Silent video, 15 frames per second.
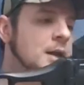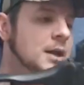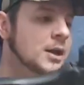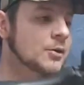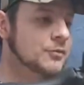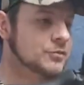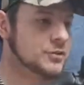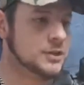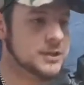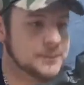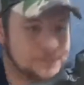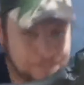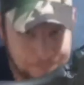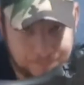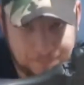Now obviously,
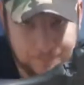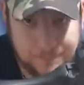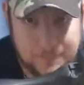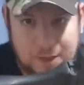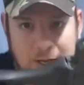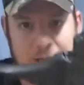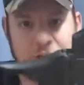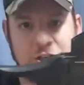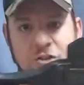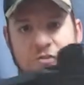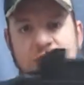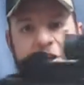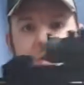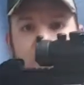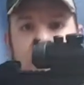as you can
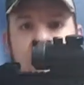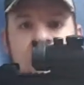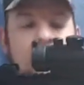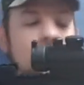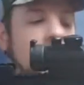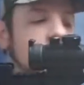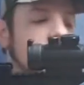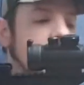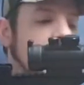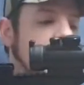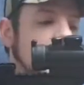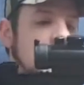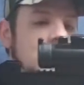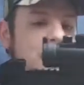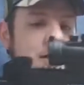see, this has got
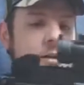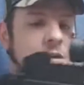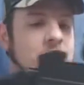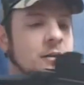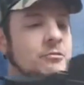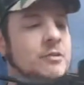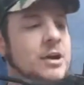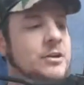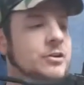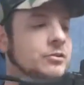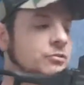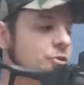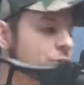a little red dot